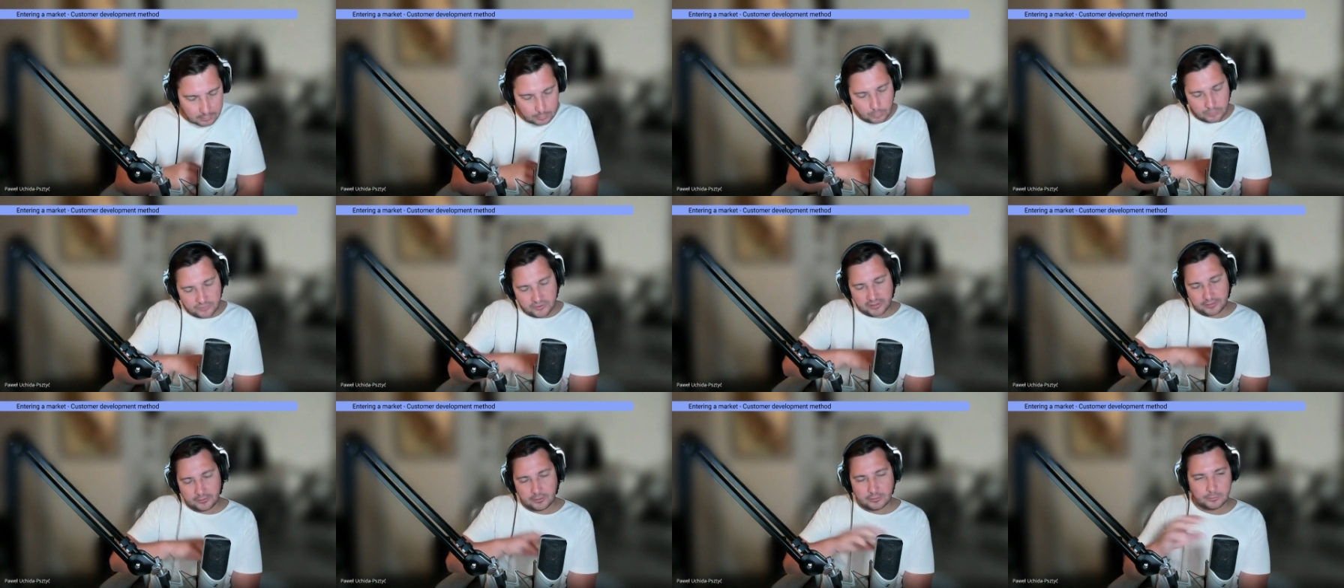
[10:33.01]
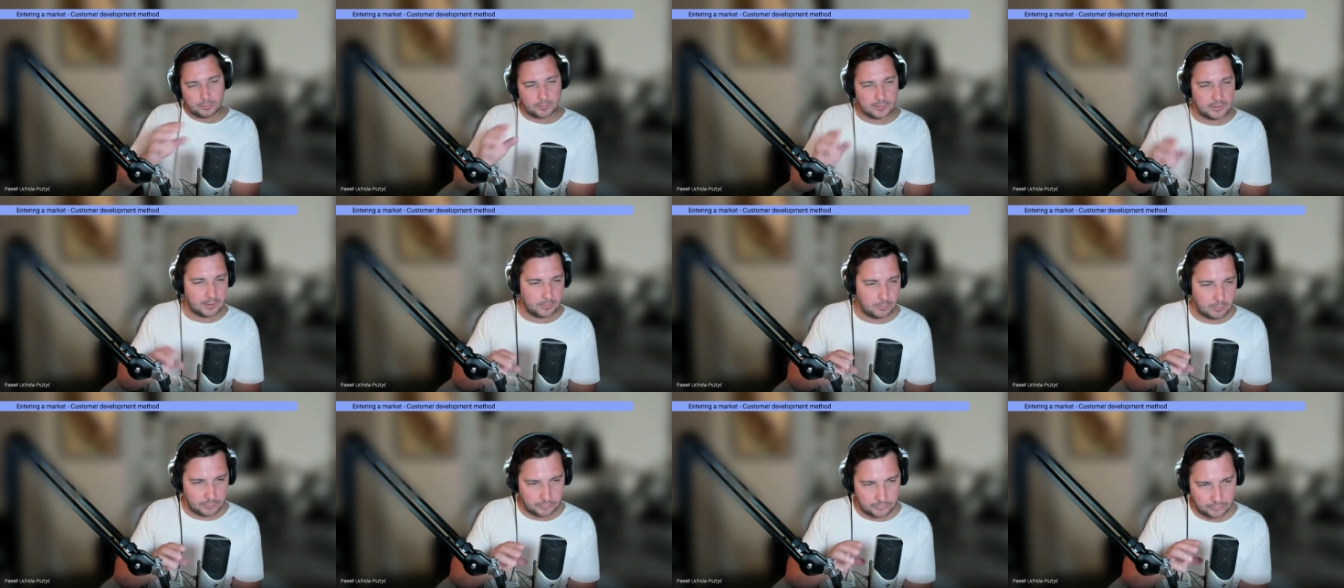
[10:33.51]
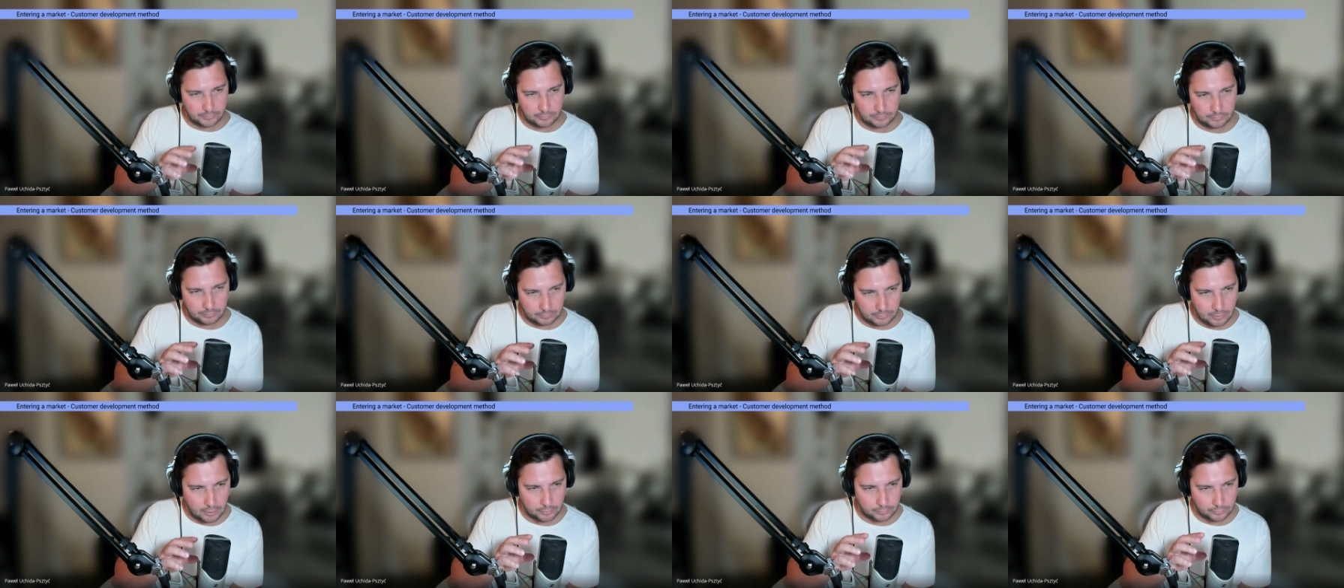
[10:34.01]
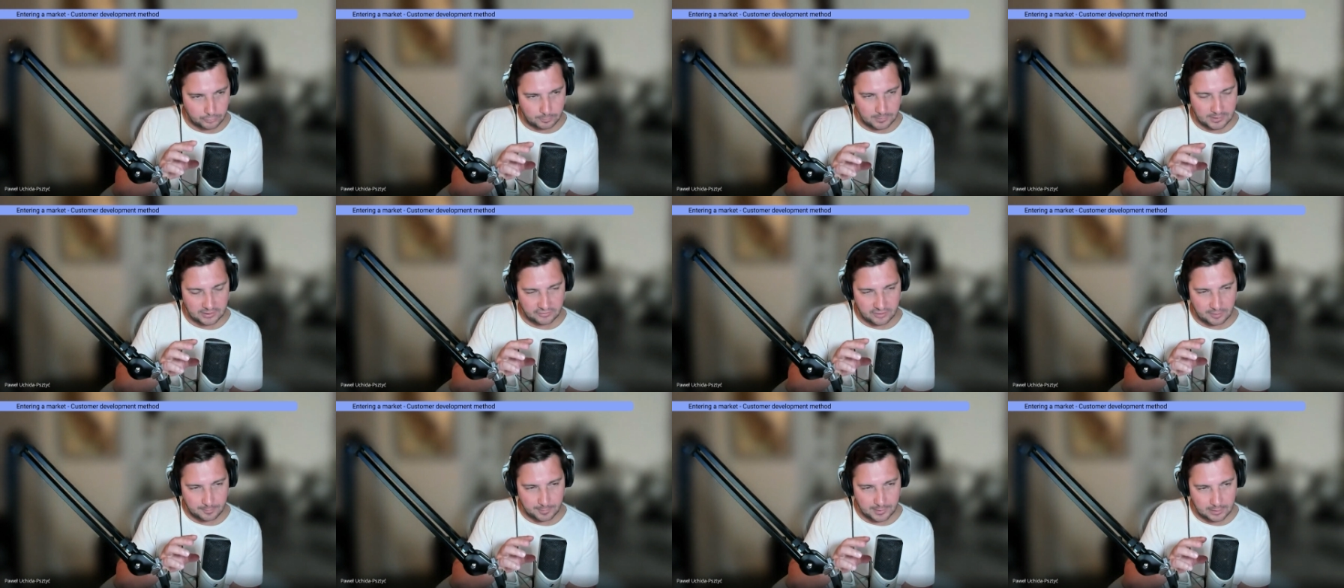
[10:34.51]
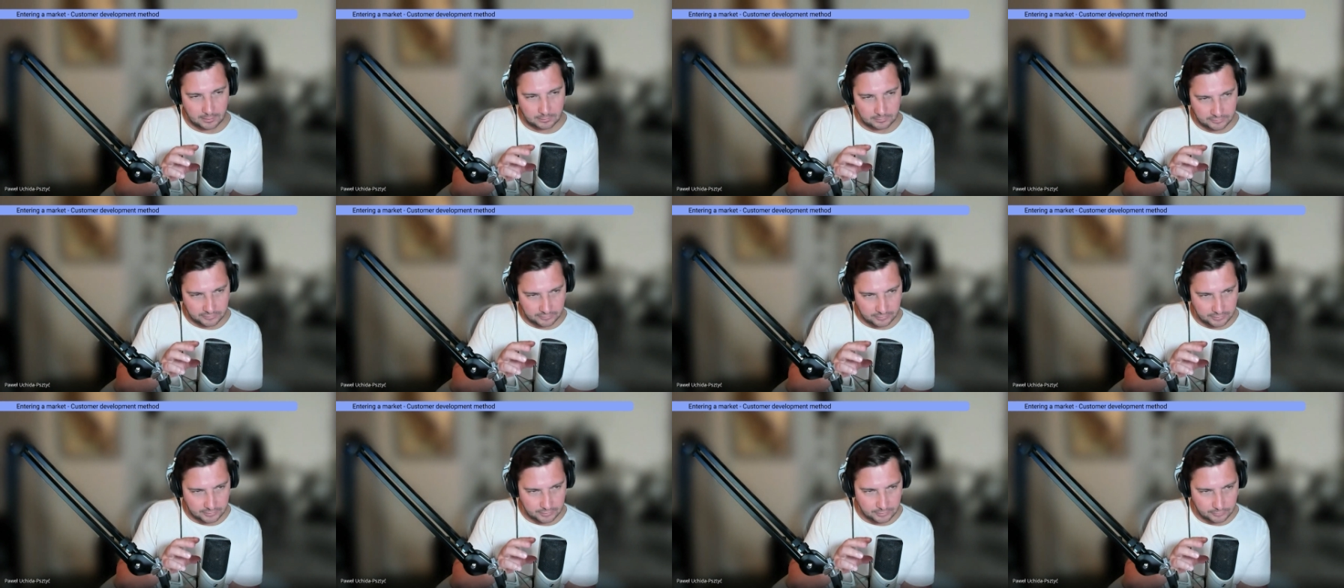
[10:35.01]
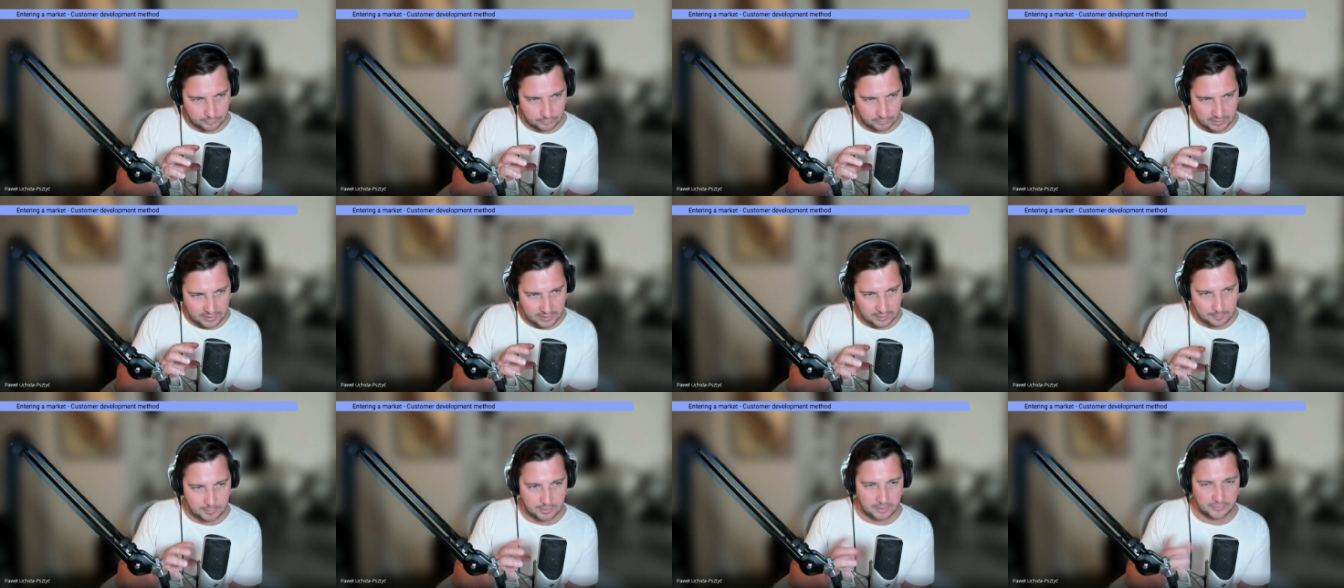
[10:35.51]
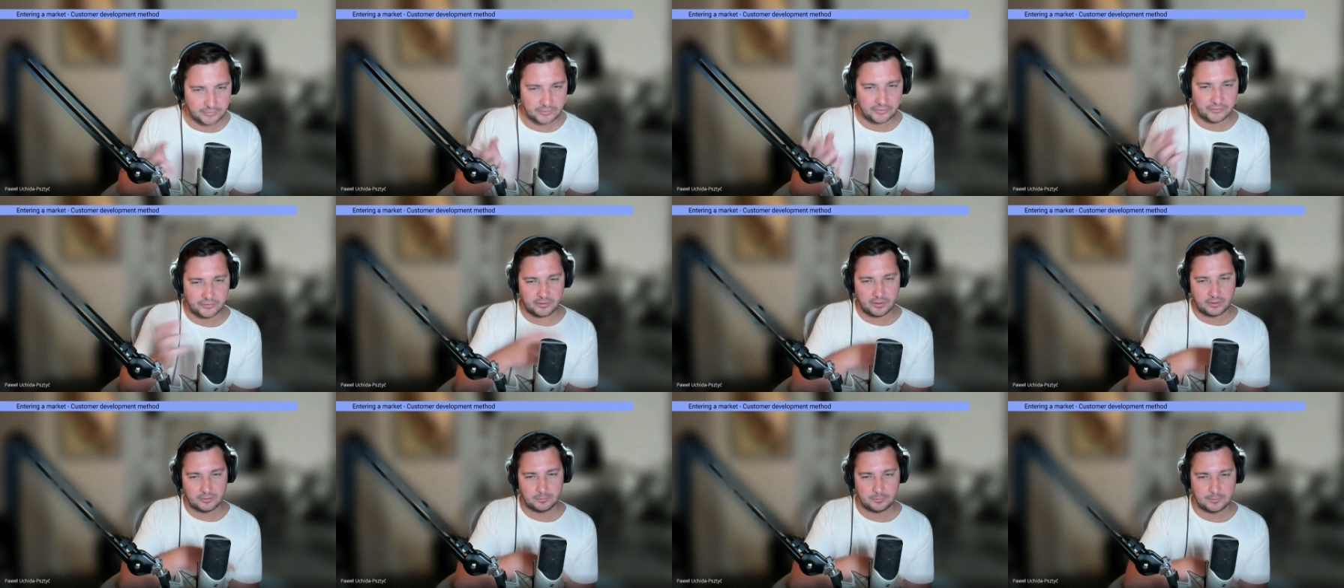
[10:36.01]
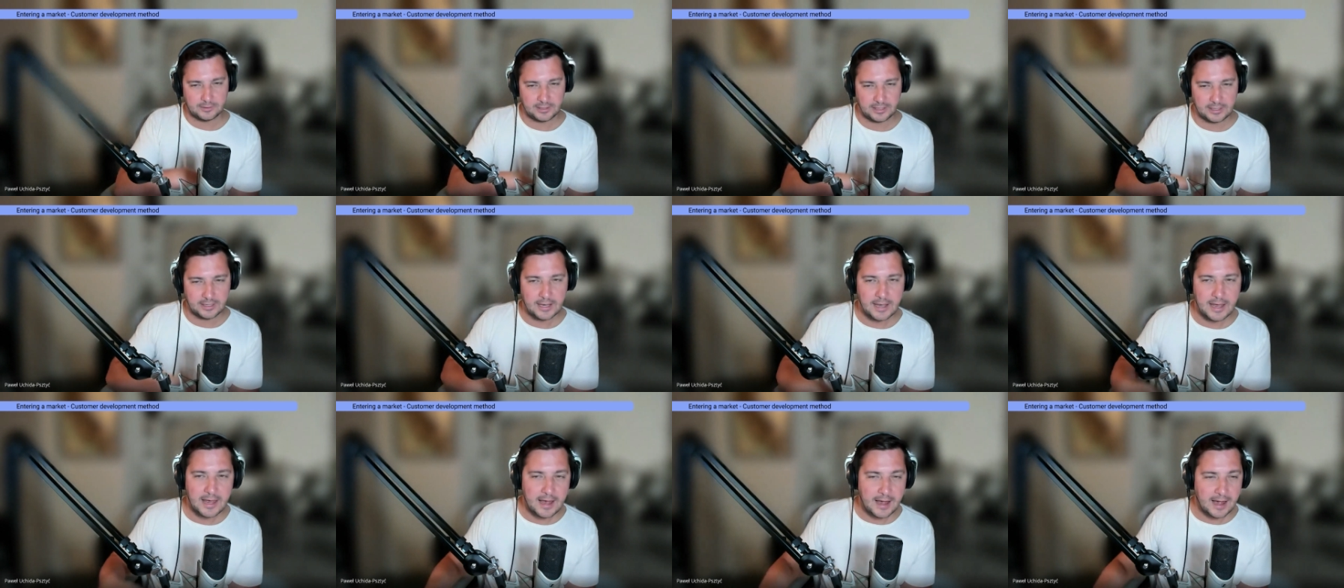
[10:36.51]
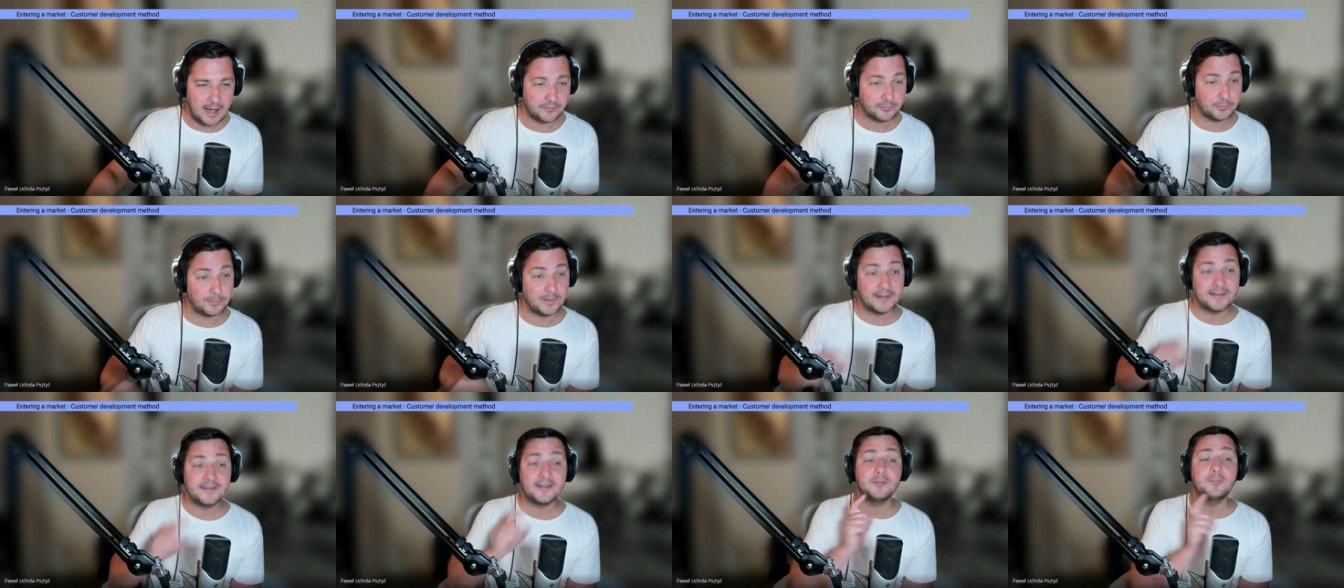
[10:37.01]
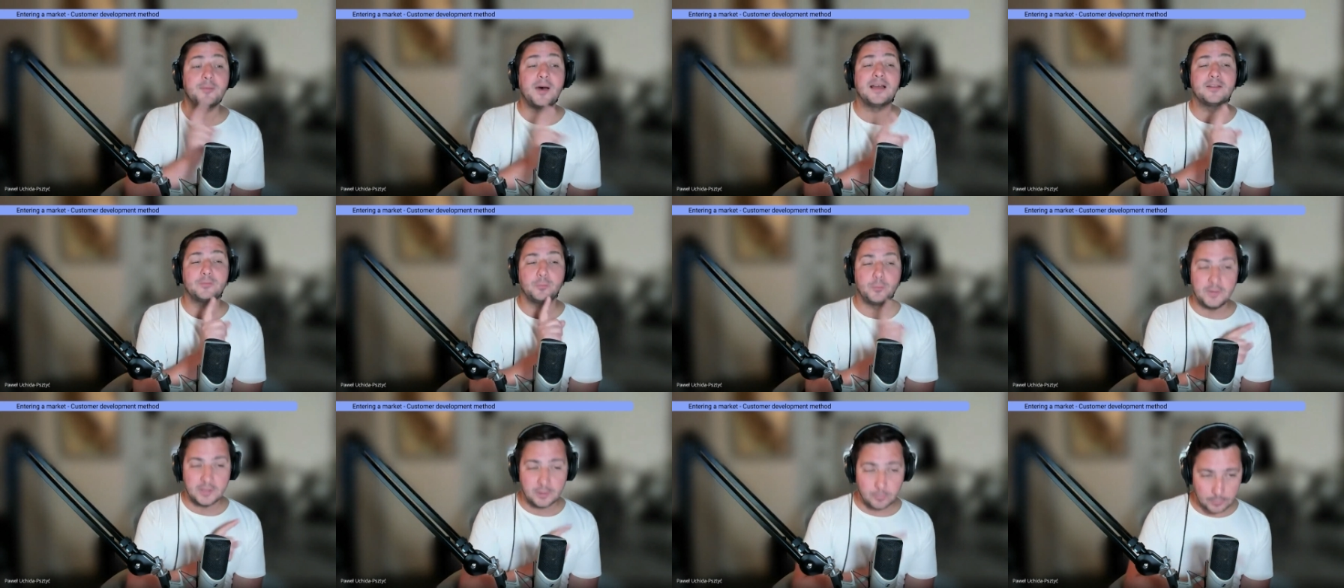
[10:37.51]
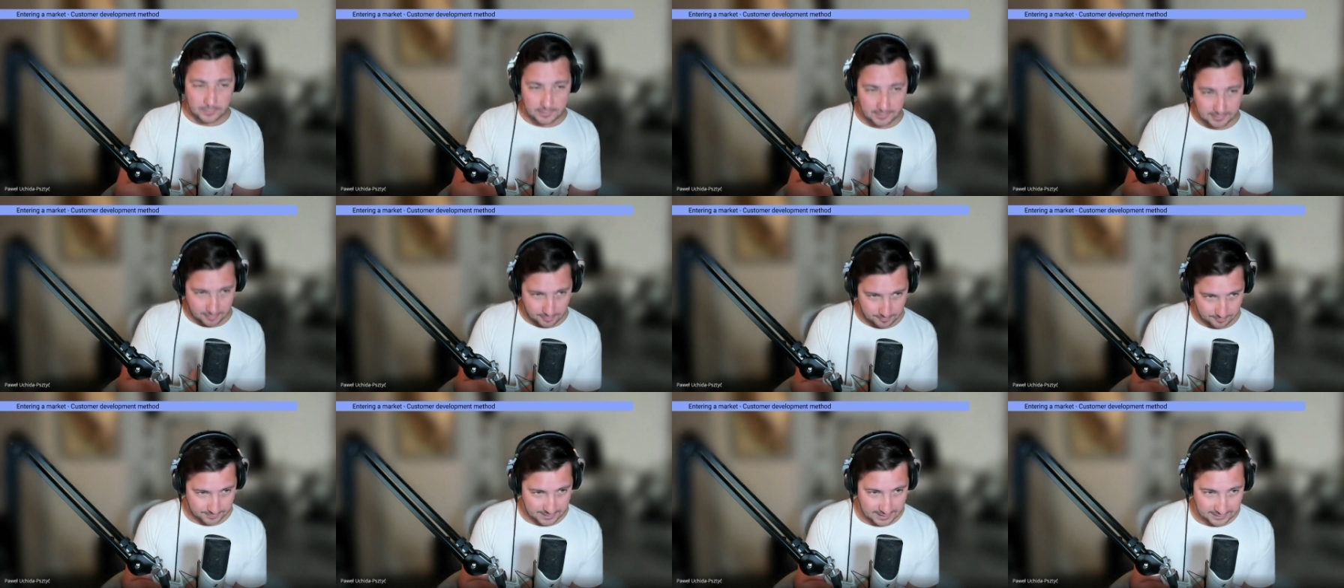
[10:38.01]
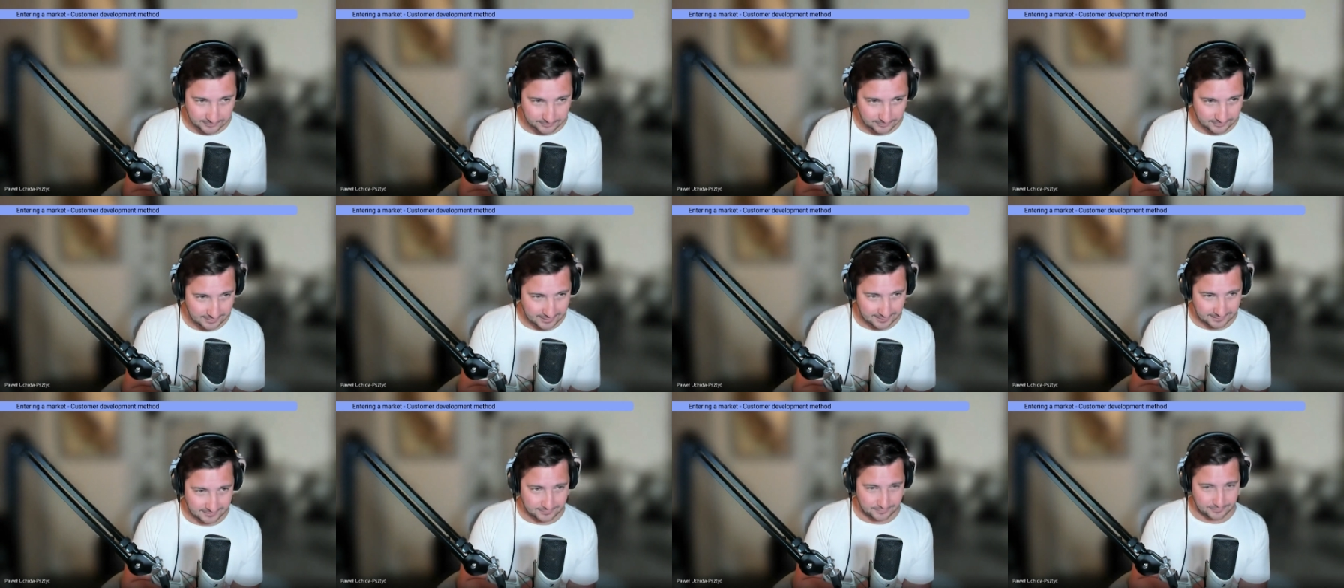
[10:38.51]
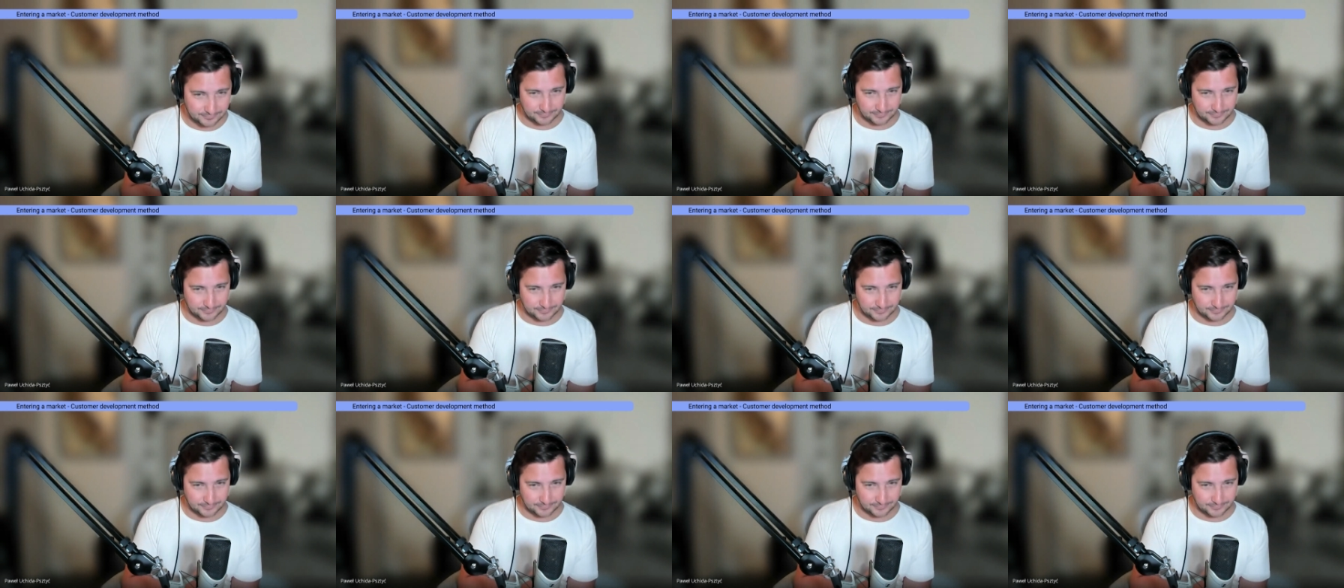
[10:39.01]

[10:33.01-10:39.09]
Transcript: which I don't really want to talk too much about today because it's not really as related, but we will come back to that